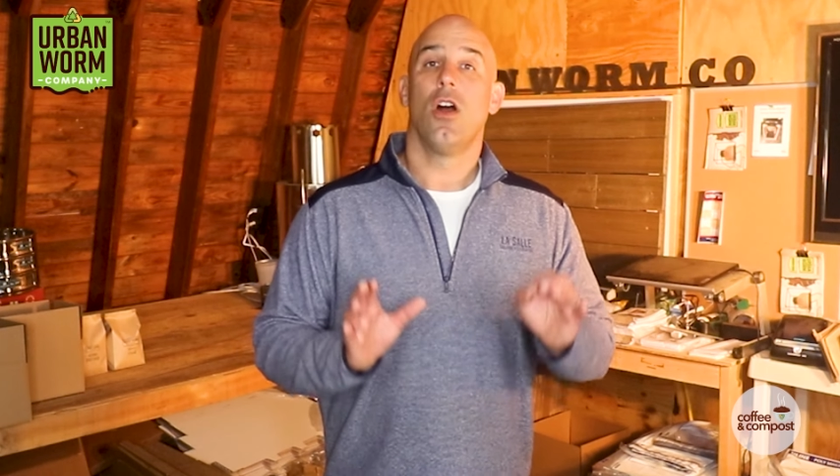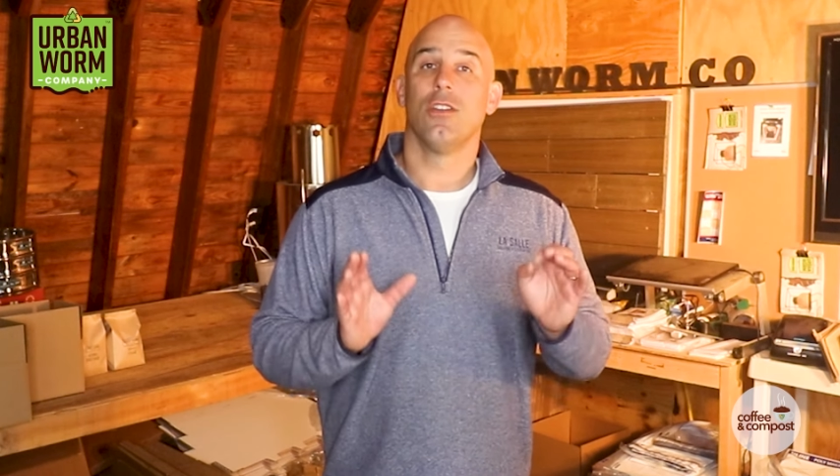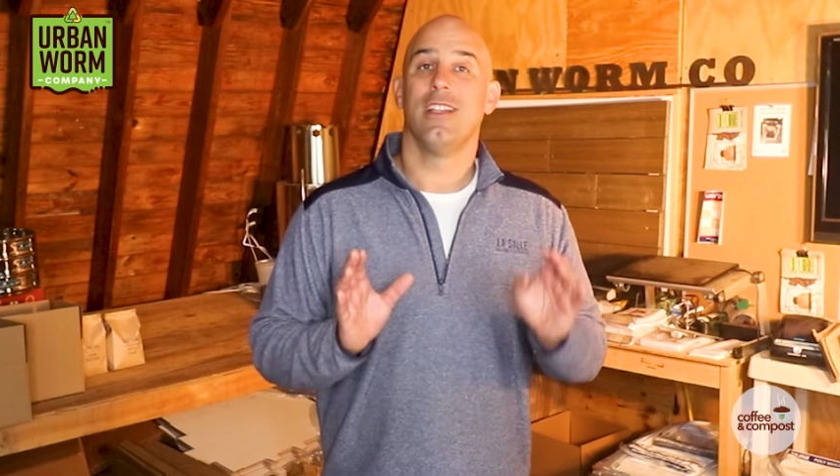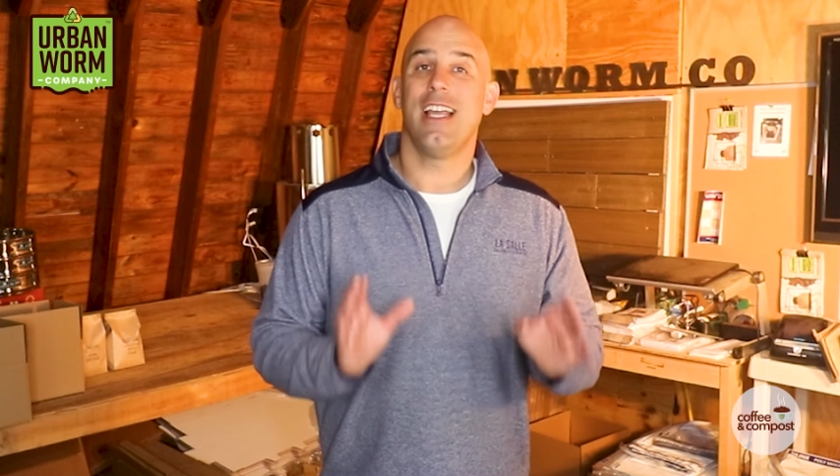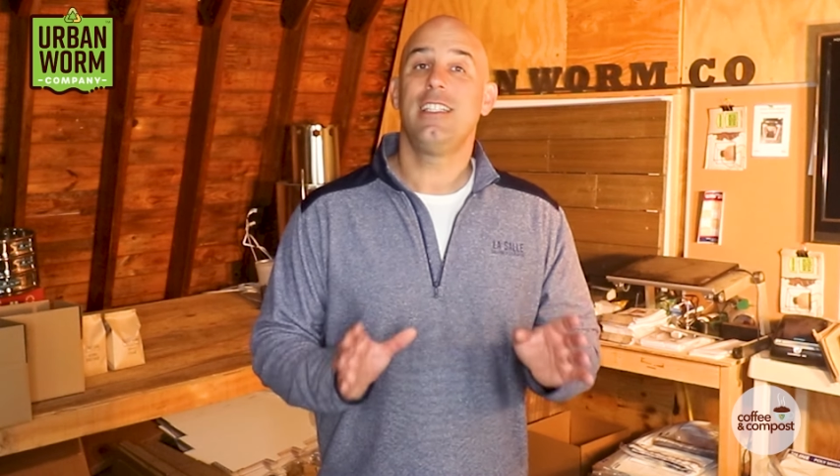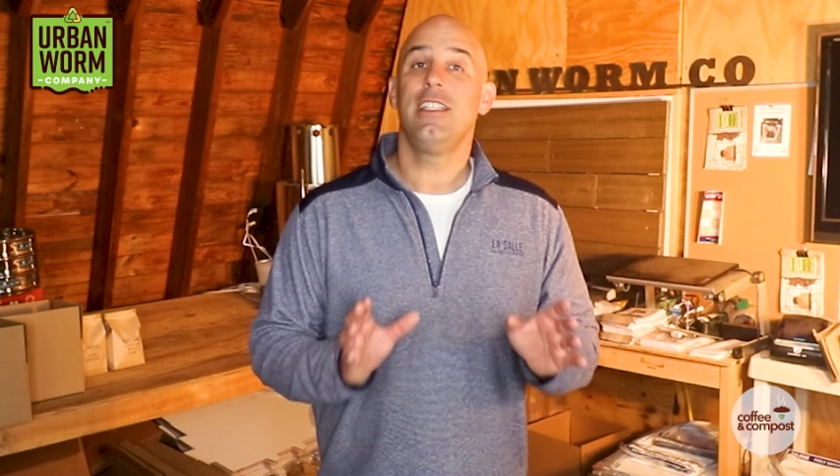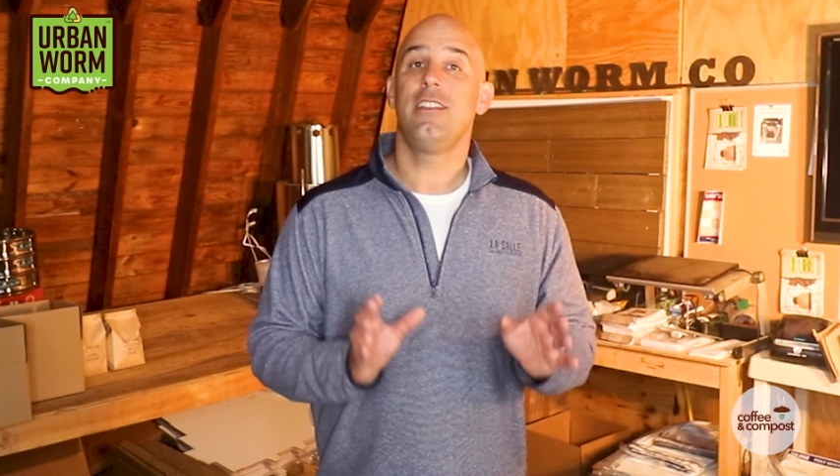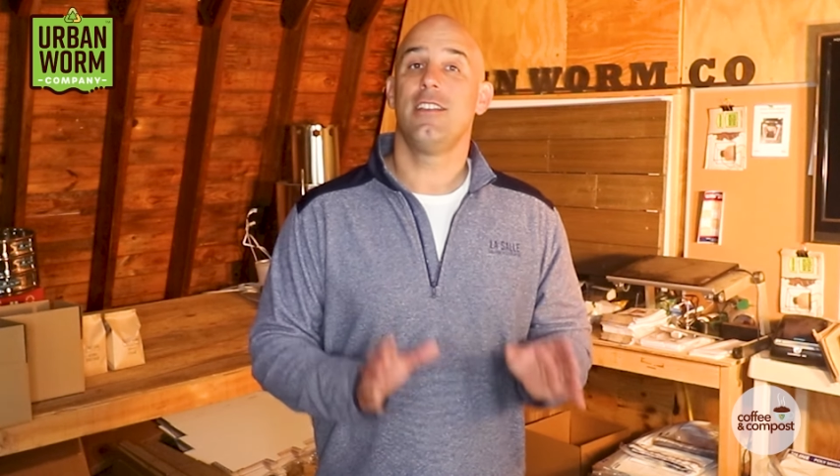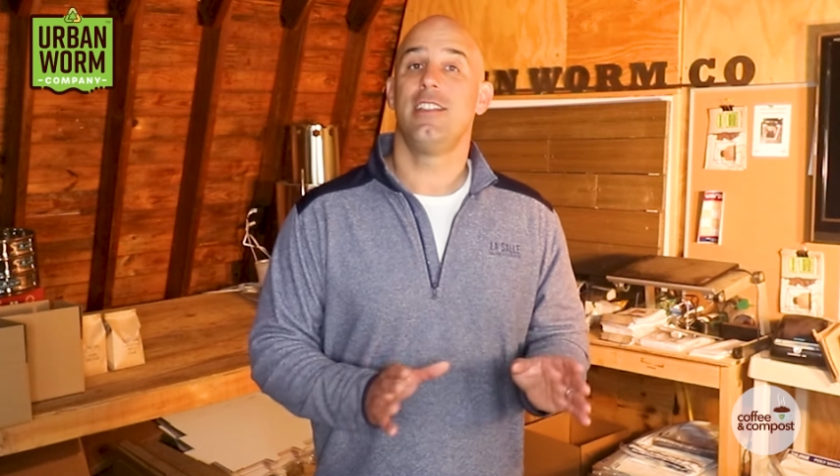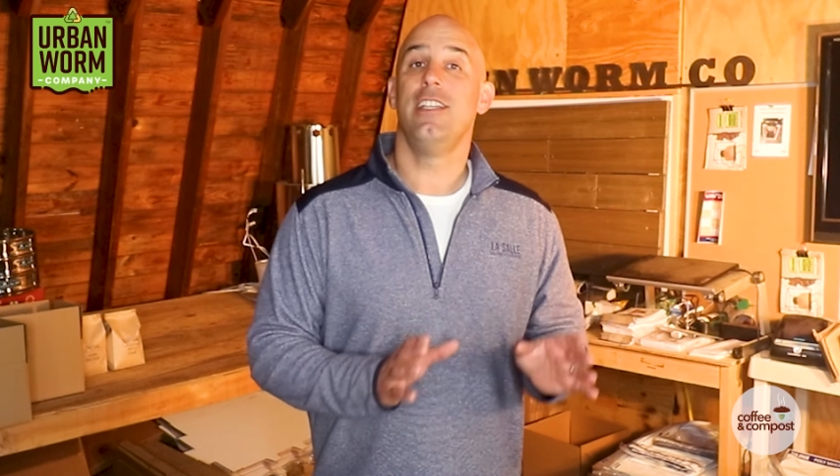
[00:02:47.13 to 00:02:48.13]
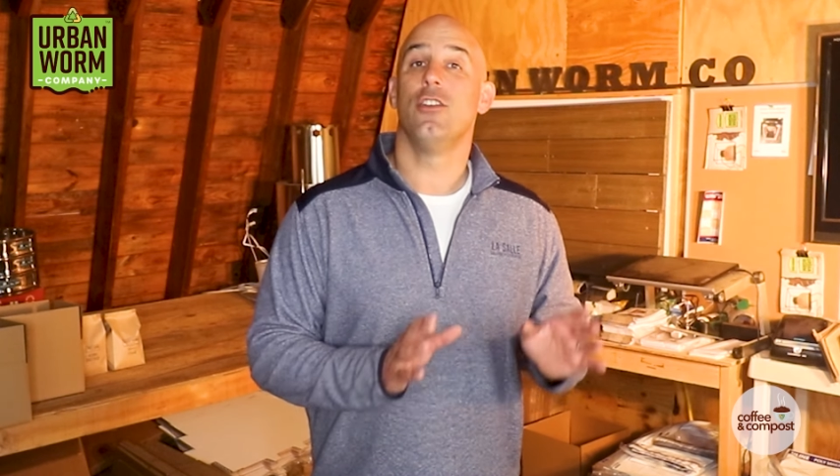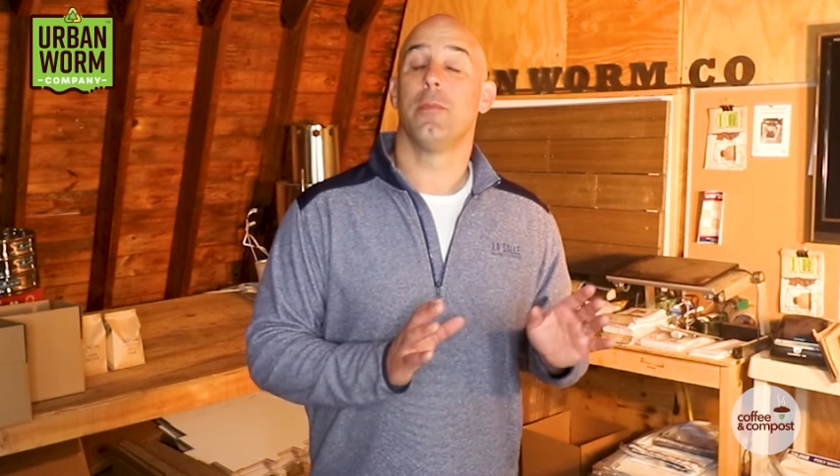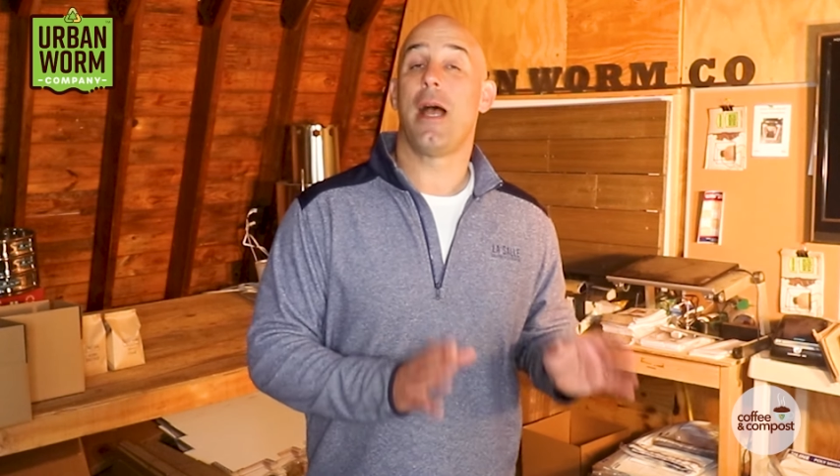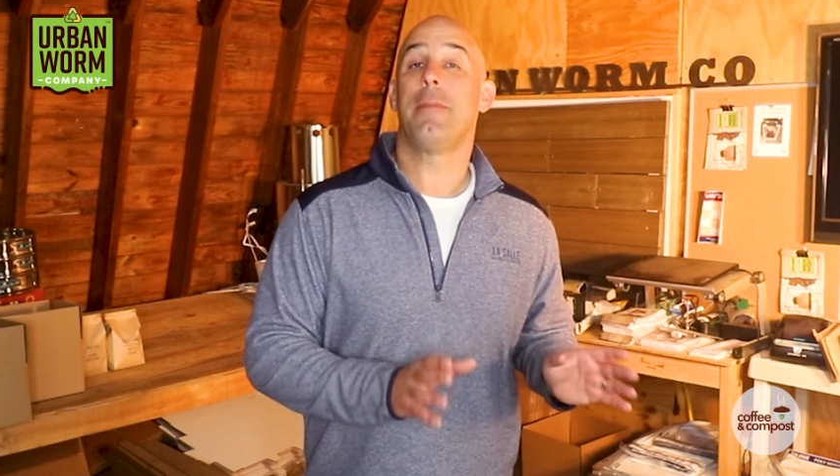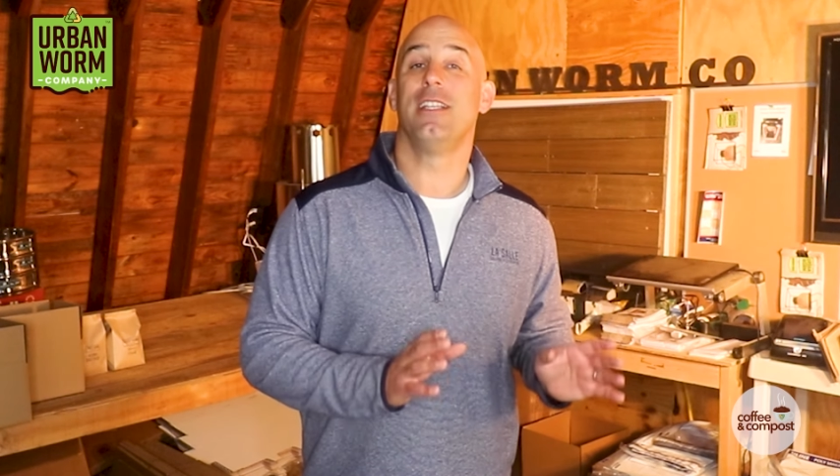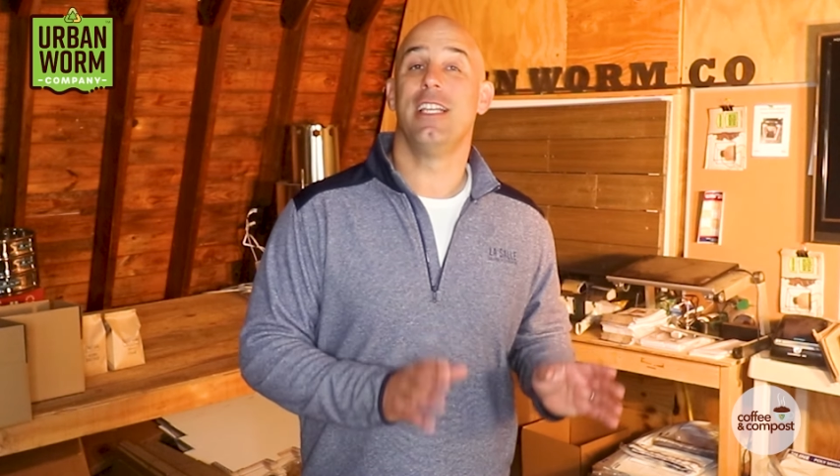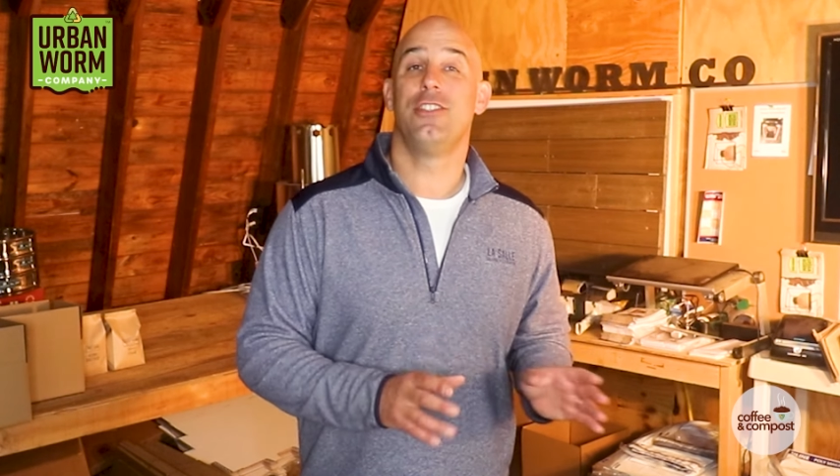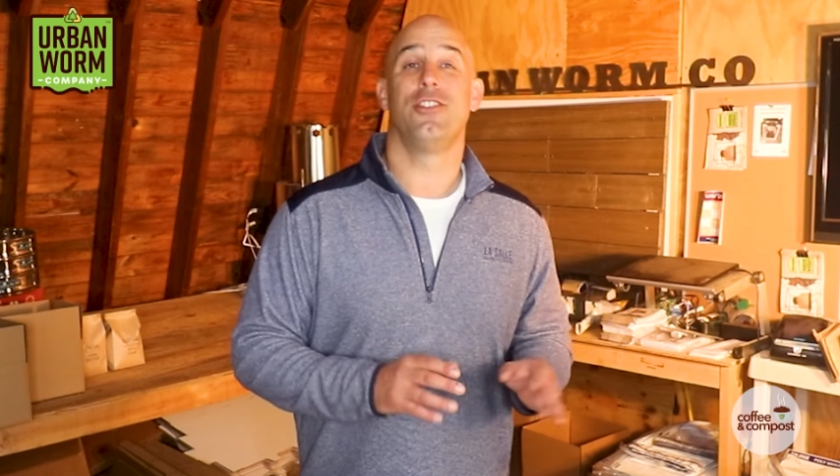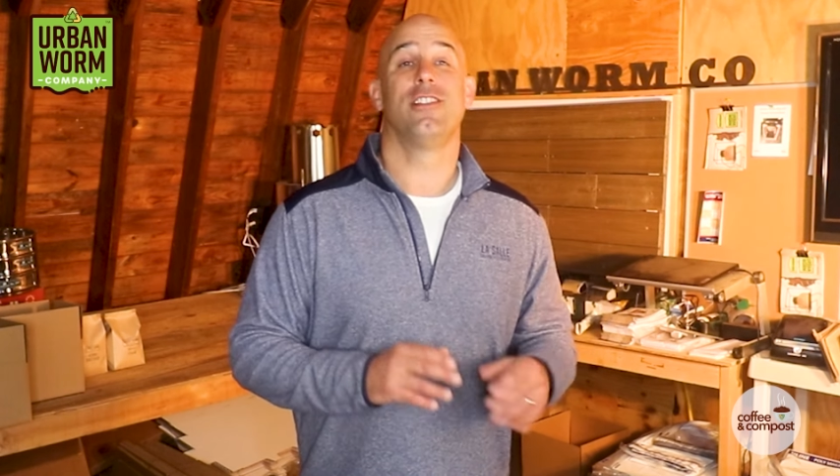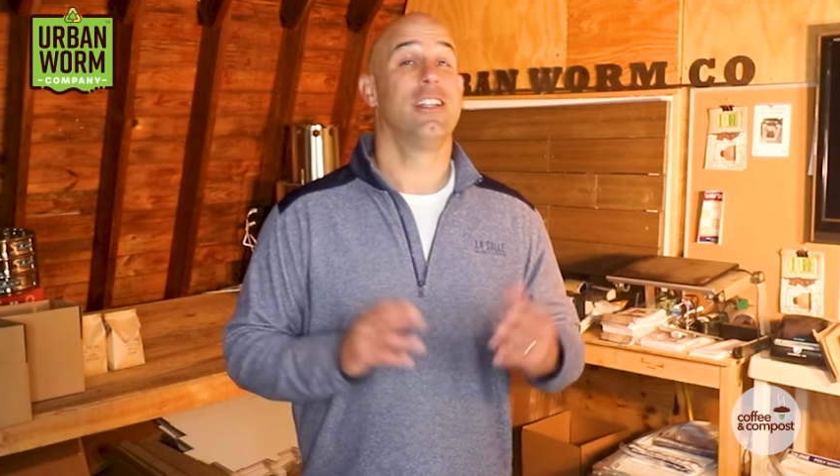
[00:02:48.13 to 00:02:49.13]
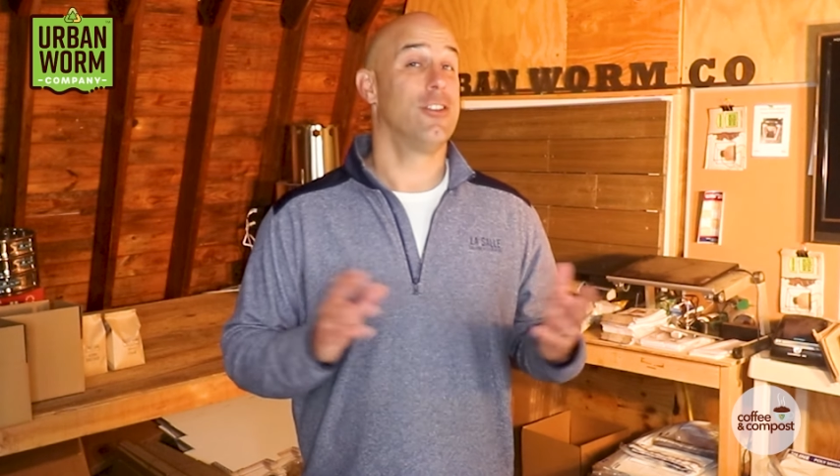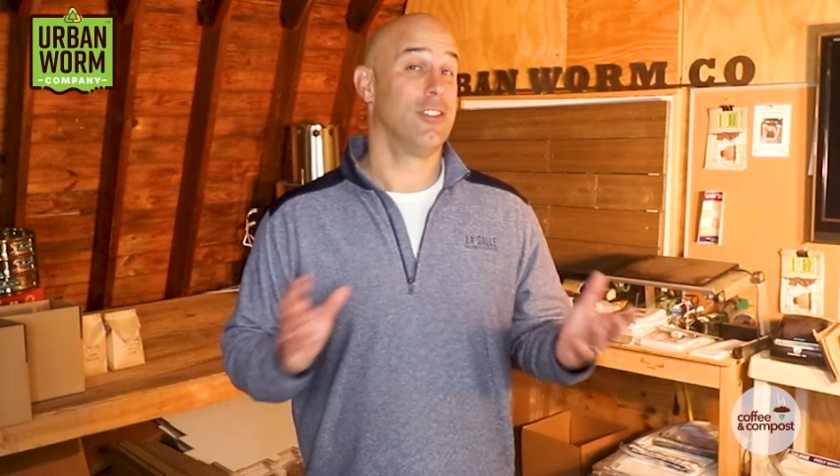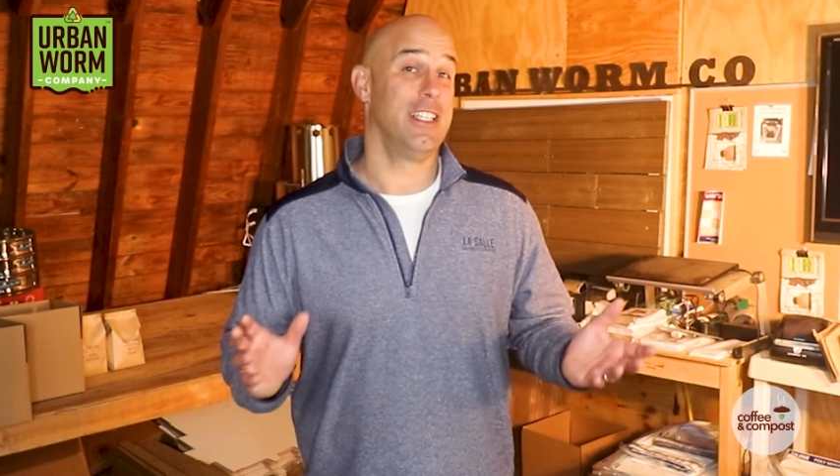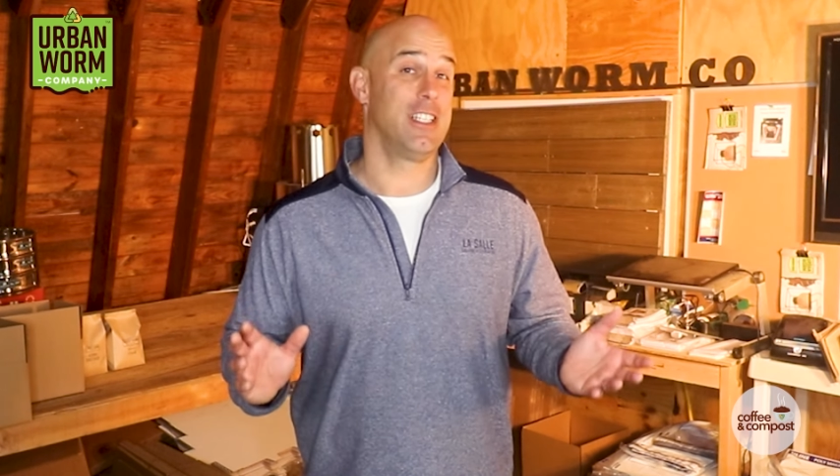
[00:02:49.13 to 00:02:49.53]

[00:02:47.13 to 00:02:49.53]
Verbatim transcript: are likely to see your populations literally